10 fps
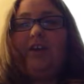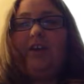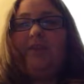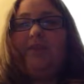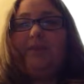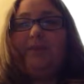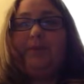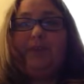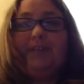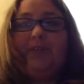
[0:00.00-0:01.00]
of maybe
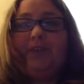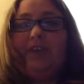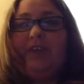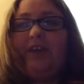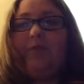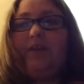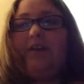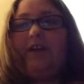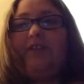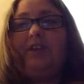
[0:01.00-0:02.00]
books I've read that I really
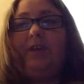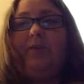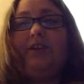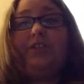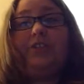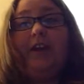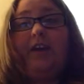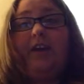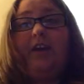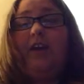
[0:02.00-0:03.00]
love that I want to
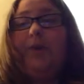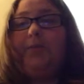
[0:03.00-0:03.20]
share,